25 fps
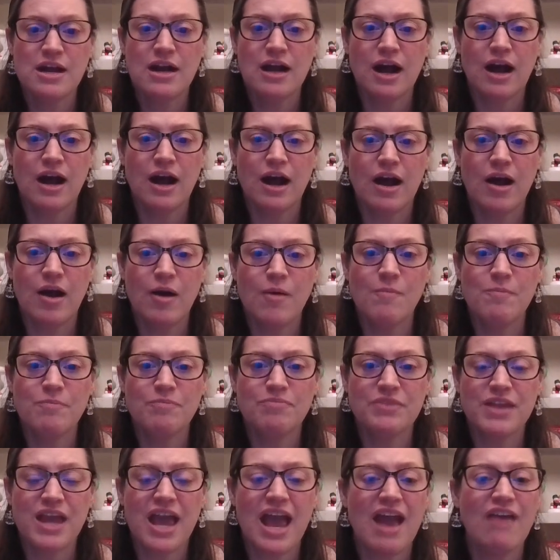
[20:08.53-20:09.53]

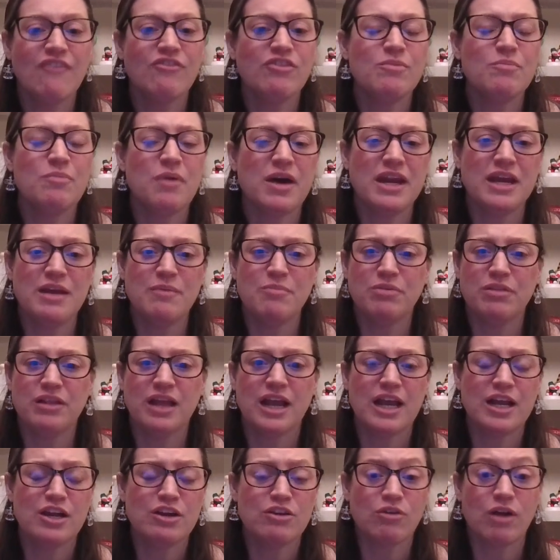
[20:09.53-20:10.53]
Everybody
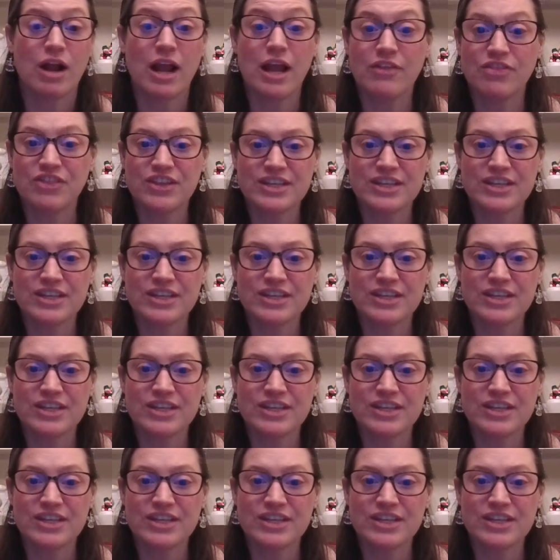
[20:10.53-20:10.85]
played great.